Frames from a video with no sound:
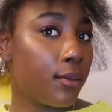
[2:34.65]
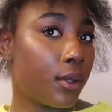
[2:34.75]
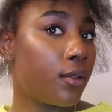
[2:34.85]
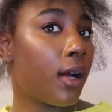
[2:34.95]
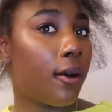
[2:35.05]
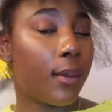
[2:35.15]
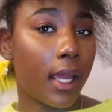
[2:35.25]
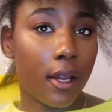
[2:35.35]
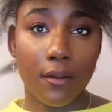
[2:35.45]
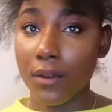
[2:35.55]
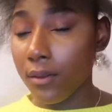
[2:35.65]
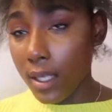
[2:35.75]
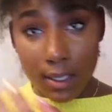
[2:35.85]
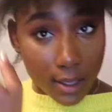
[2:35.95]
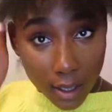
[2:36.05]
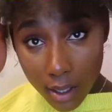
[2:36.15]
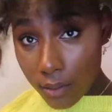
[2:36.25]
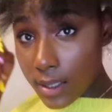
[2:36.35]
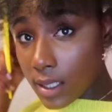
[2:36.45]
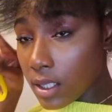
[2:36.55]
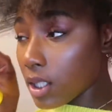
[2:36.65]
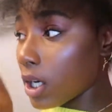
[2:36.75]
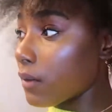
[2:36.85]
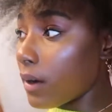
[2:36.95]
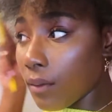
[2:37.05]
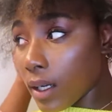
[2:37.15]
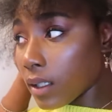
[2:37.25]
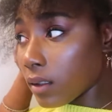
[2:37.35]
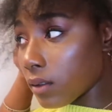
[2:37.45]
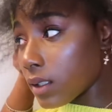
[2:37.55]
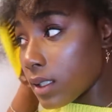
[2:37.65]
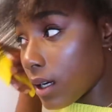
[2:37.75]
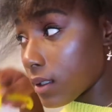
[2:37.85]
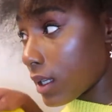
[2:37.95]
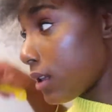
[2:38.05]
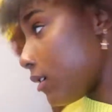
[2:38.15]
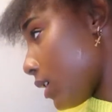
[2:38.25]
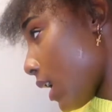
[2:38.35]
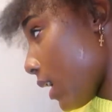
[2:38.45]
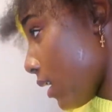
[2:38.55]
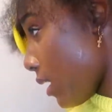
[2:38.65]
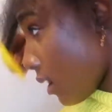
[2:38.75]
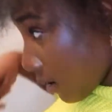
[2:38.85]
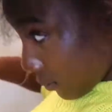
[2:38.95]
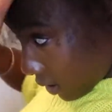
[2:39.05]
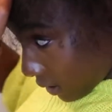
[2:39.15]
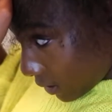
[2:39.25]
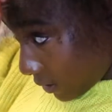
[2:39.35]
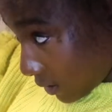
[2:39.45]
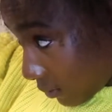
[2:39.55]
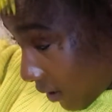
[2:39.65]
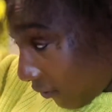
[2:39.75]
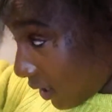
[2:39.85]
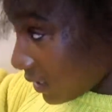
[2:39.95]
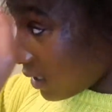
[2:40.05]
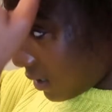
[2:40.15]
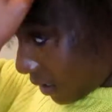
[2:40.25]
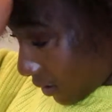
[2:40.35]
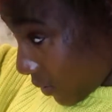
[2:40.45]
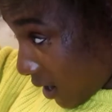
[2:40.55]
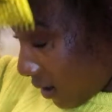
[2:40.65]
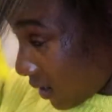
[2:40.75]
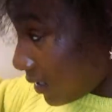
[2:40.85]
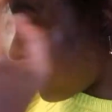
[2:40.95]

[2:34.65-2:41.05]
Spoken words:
blew out my hair a few days ago. I wasn't sure if I wanted to do this hairstyle or not, but since my friends started talking about it's